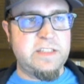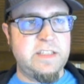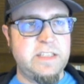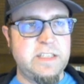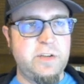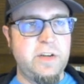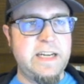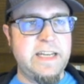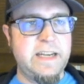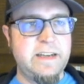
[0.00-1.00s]
is a good
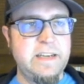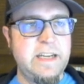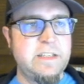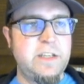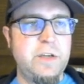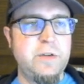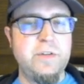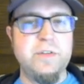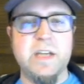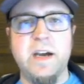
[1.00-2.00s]
idea to
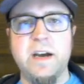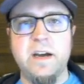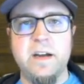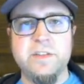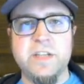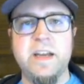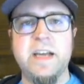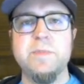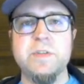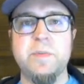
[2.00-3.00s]
use
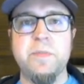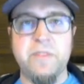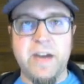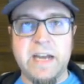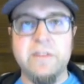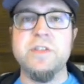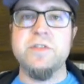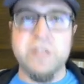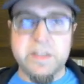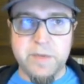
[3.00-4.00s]
ECMAScript 5
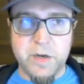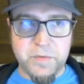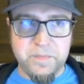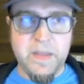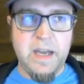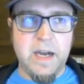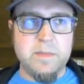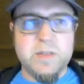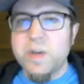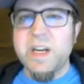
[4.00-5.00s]
strict mode.
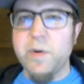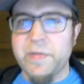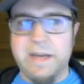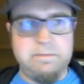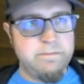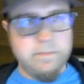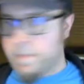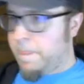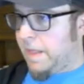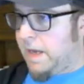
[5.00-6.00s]
So we're going to go with that.
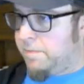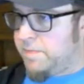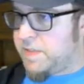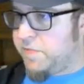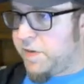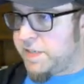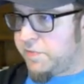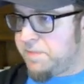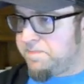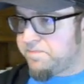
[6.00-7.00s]
This is very
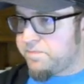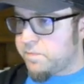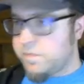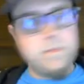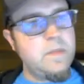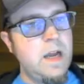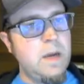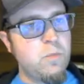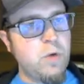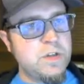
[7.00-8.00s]
different.
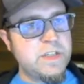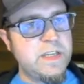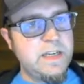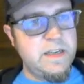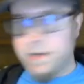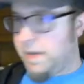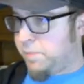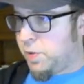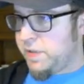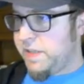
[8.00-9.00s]
We're also going to
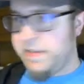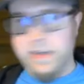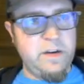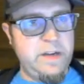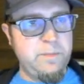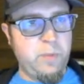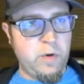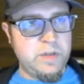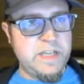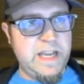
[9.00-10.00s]
pull in our
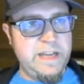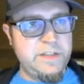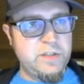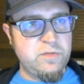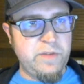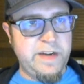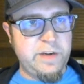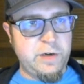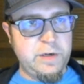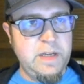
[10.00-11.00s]
imports, h and
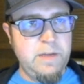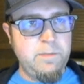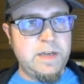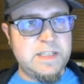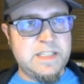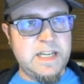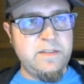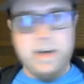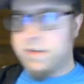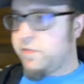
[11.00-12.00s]
render, but instead of
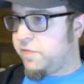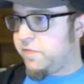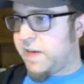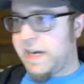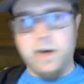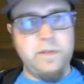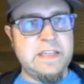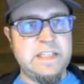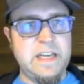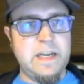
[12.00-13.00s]
out of a file, that's
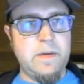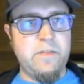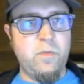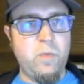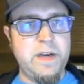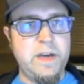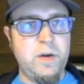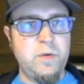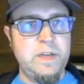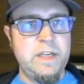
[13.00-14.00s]
going to come off of
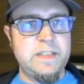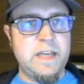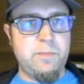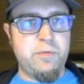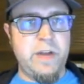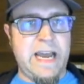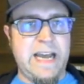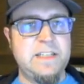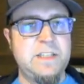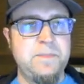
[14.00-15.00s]

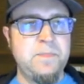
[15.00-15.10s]
window.preact.